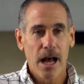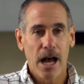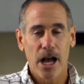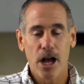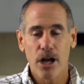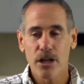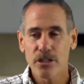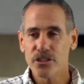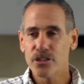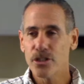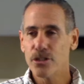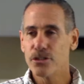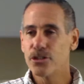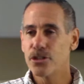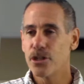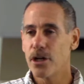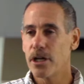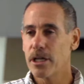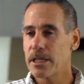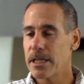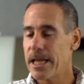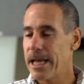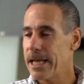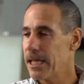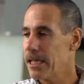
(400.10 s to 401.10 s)
I also
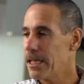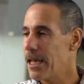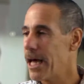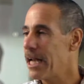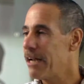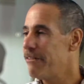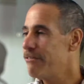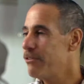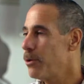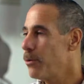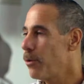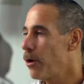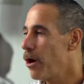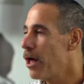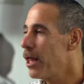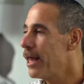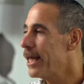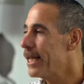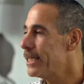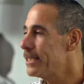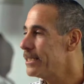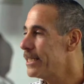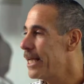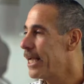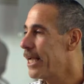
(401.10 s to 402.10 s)
took, like a lot of you, we all
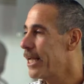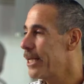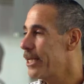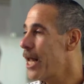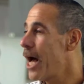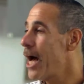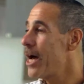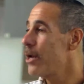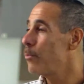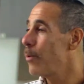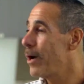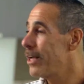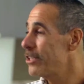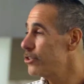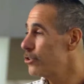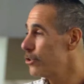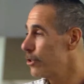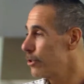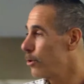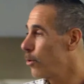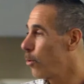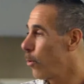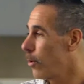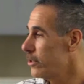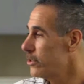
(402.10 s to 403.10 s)
had to take a
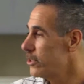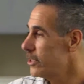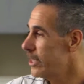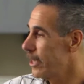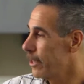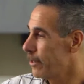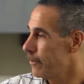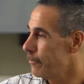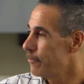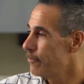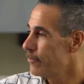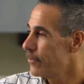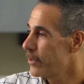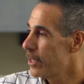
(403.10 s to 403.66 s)
non-Western course here.